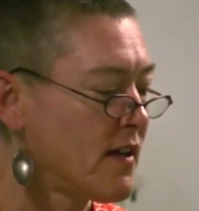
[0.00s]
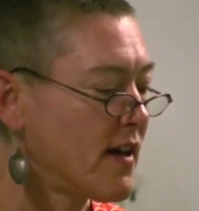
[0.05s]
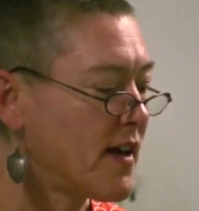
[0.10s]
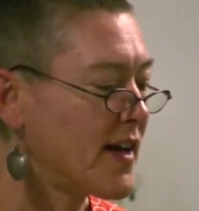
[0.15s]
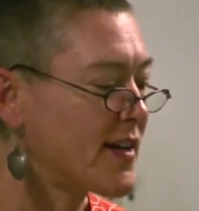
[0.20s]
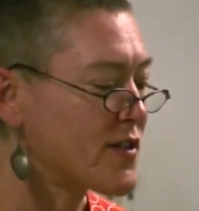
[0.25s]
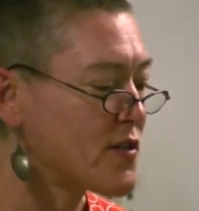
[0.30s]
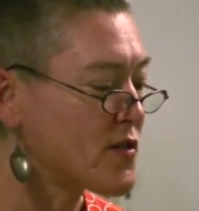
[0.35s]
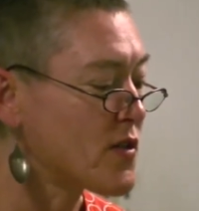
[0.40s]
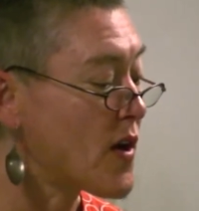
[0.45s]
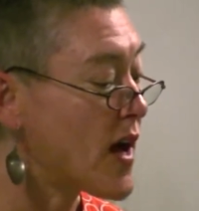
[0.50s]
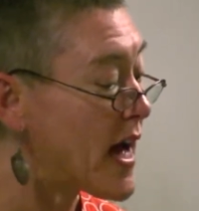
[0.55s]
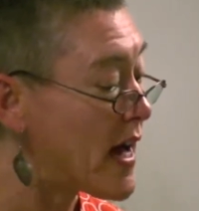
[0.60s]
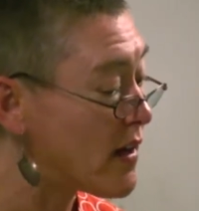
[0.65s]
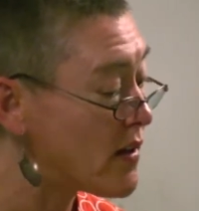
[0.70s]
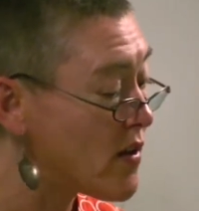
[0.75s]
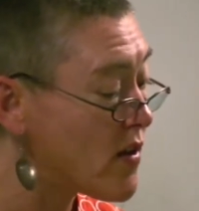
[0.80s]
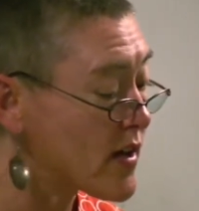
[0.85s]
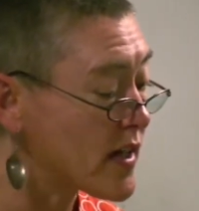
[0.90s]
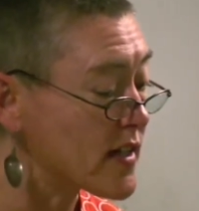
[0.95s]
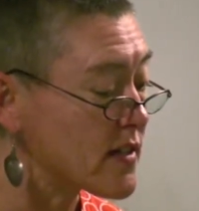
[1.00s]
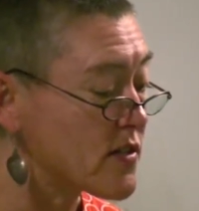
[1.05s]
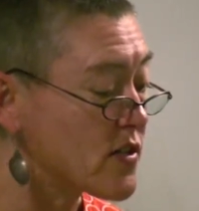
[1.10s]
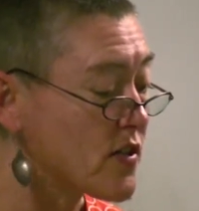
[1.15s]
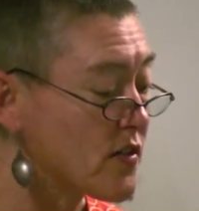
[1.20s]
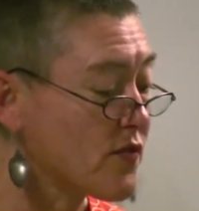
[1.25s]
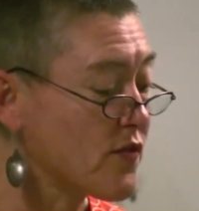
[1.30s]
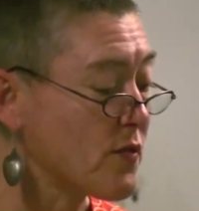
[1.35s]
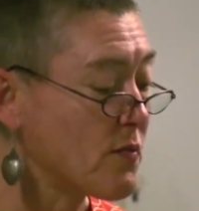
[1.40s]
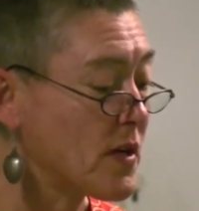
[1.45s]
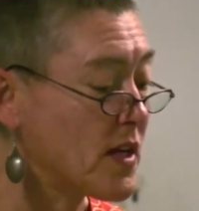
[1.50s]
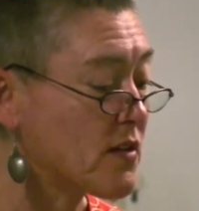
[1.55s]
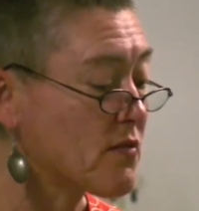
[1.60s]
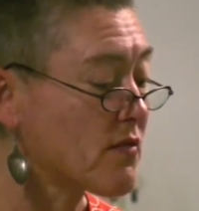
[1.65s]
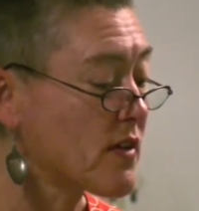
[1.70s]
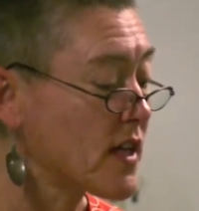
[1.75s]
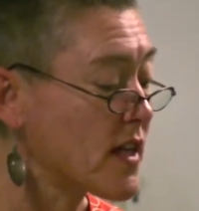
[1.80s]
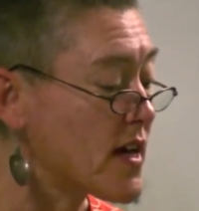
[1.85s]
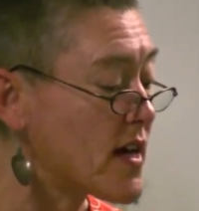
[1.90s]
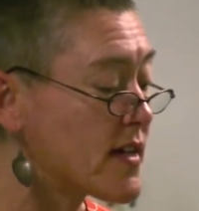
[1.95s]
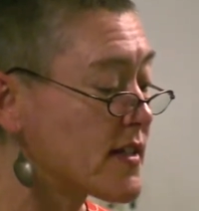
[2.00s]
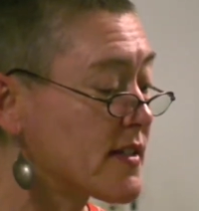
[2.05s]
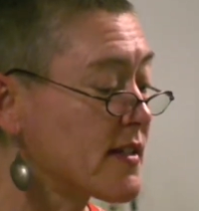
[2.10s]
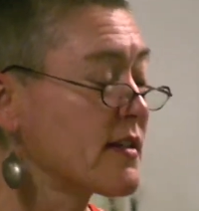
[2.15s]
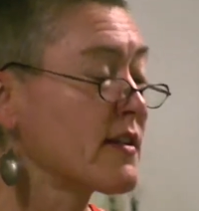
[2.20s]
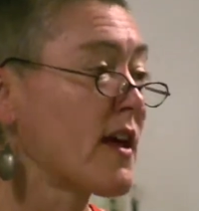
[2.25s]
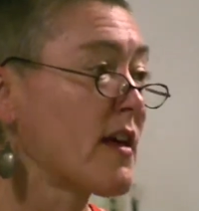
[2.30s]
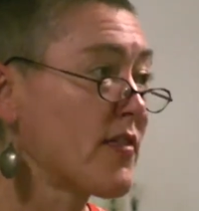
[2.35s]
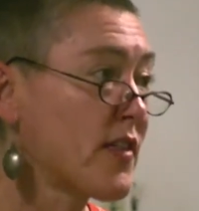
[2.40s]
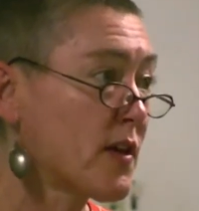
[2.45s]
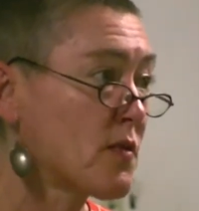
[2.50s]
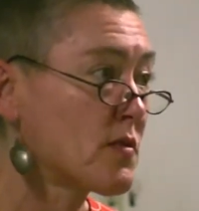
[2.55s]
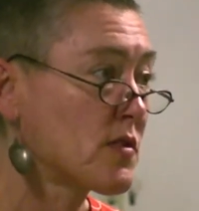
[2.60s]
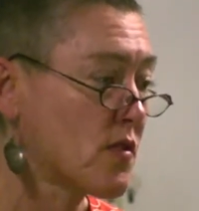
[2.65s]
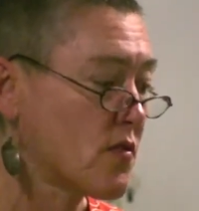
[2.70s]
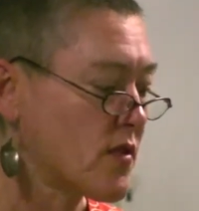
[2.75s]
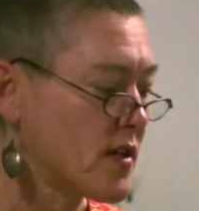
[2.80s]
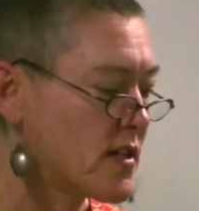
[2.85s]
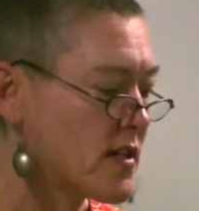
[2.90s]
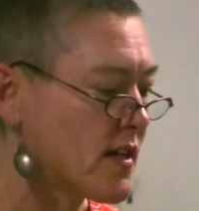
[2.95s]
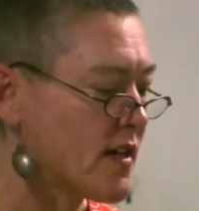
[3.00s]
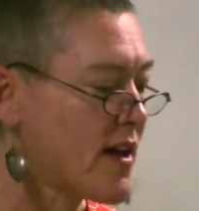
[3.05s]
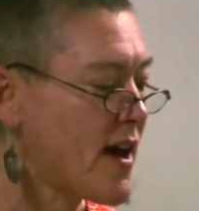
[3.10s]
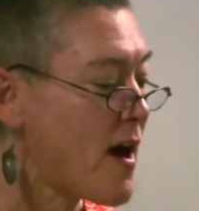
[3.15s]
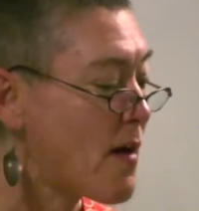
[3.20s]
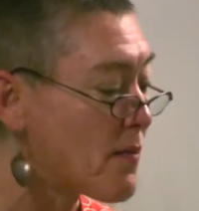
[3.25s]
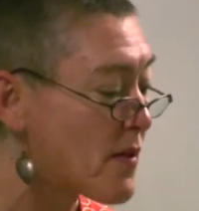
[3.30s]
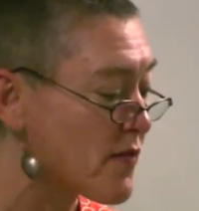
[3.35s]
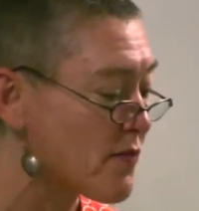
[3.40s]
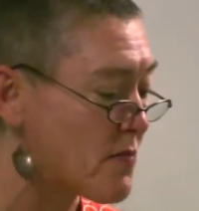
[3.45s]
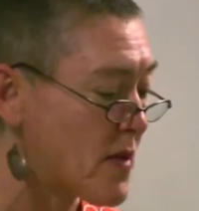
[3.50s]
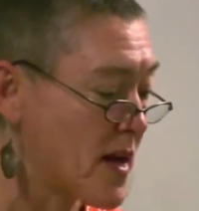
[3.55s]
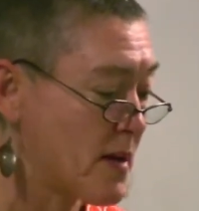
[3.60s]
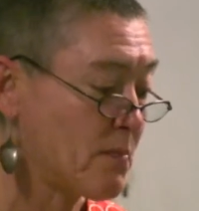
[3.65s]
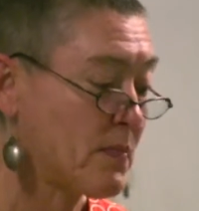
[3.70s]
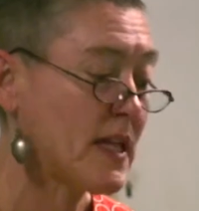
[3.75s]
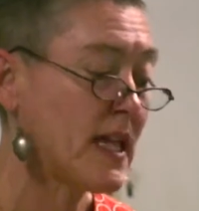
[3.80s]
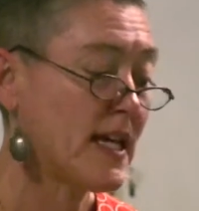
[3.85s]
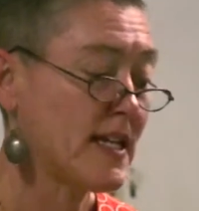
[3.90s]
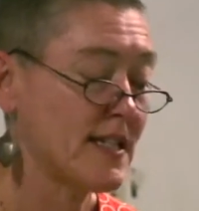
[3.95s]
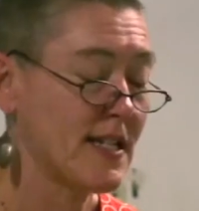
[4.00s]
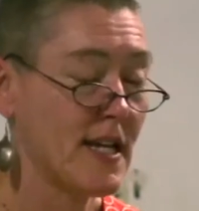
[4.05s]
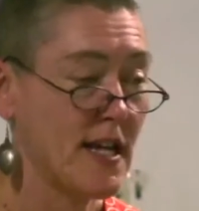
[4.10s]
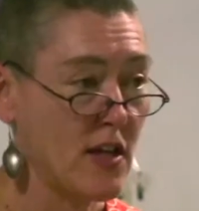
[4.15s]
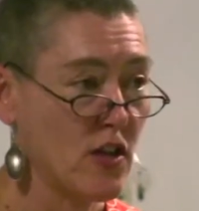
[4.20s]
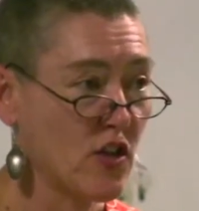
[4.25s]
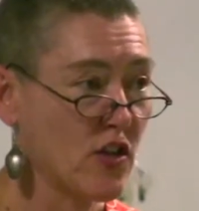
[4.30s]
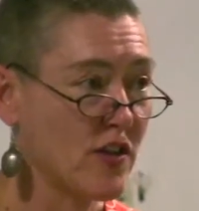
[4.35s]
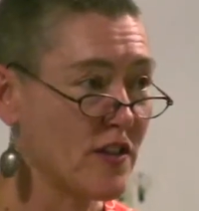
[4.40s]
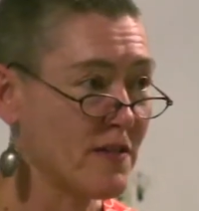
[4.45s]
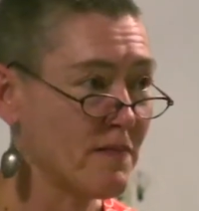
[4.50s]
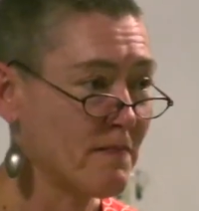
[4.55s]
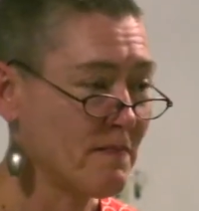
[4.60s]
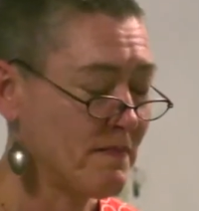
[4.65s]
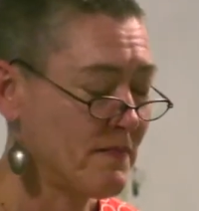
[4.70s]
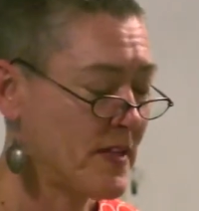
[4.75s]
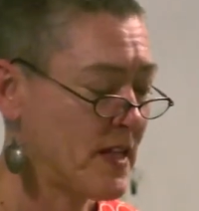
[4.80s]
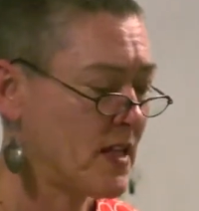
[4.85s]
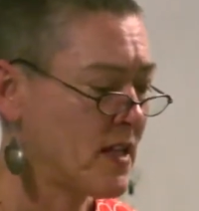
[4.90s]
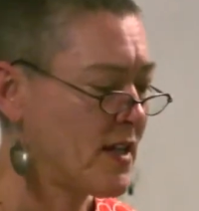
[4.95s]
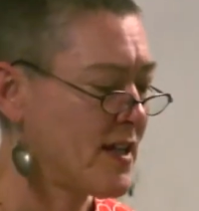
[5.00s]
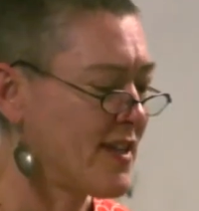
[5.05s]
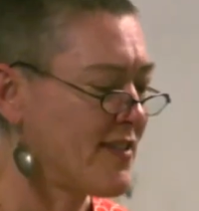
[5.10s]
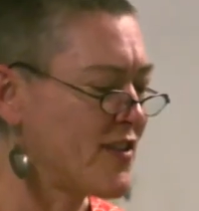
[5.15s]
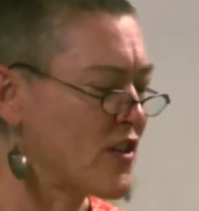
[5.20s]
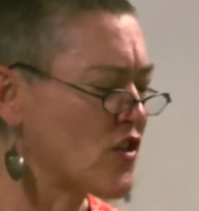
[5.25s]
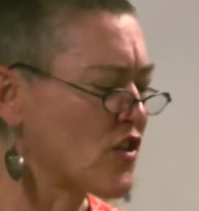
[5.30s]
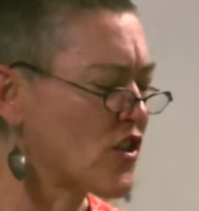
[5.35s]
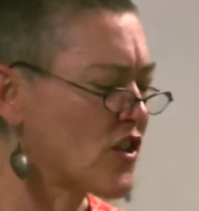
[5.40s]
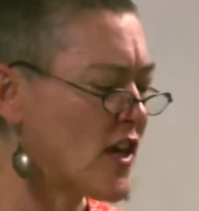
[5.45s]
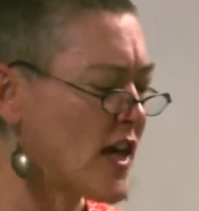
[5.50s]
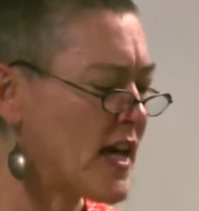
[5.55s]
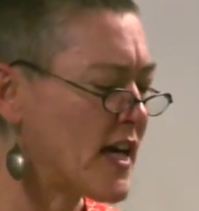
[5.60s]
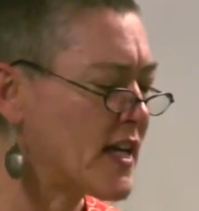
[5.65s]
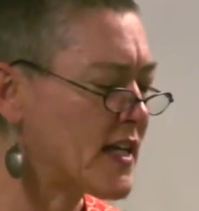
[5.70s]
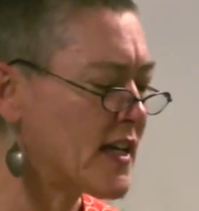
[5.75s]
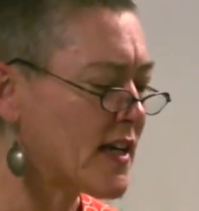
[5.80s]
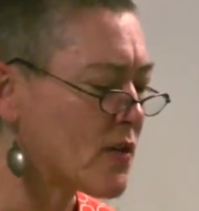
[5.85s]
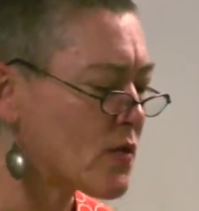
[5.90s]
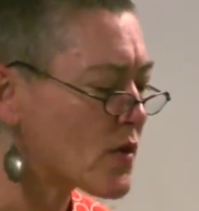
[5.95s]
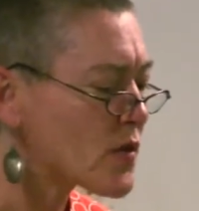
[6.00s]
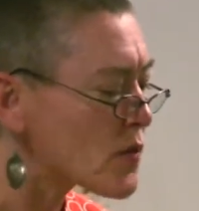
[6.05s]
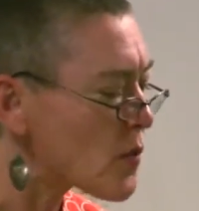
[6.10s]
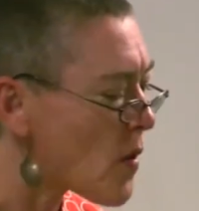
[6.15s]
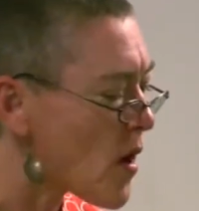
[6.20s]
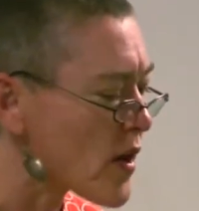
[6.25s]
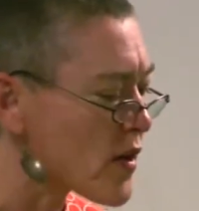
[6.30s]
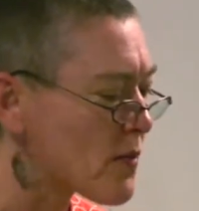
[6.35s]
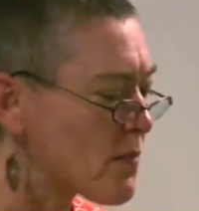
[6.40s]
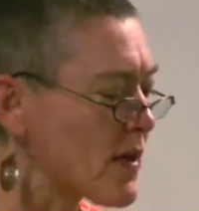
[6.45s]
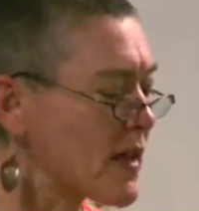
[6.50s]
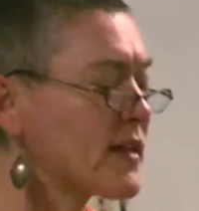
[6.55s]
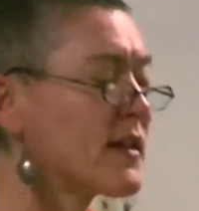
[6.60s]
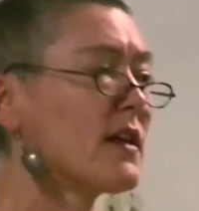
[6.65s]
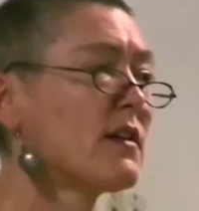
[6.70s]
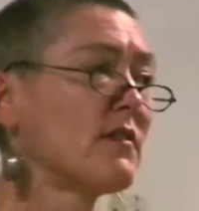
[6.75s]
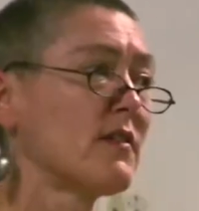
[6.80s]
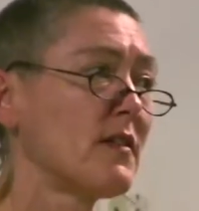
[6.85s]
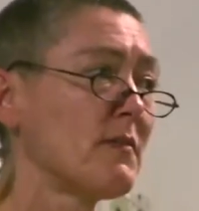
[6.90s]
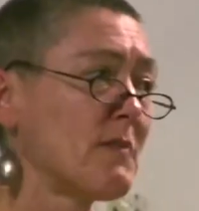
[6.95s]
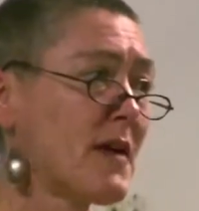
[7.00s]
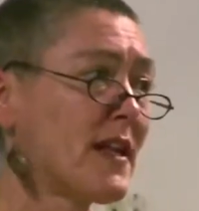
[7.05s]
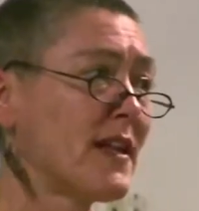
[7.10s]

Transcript: I don't know how long it took for me to realize that nothing was going to come of my plantation, that shade equals watermelon